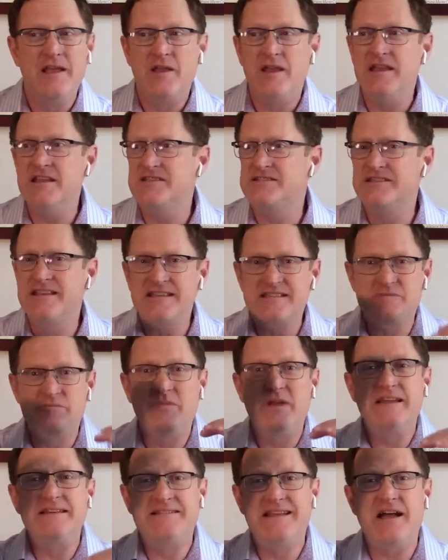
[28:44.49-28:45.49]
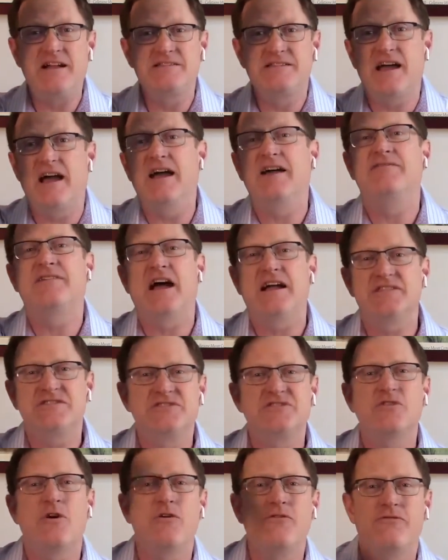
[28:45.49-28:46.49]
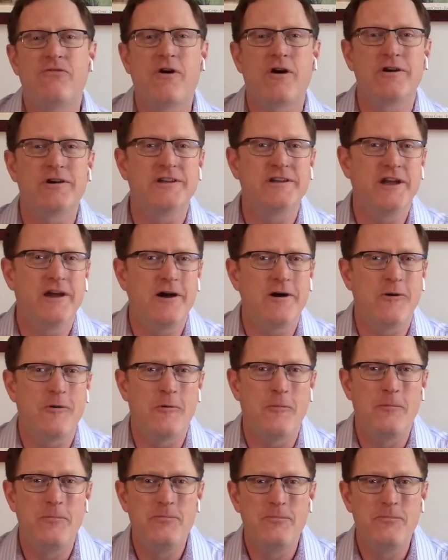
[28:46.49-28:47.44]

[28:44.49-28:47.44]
is this big delta. I've got so far to go.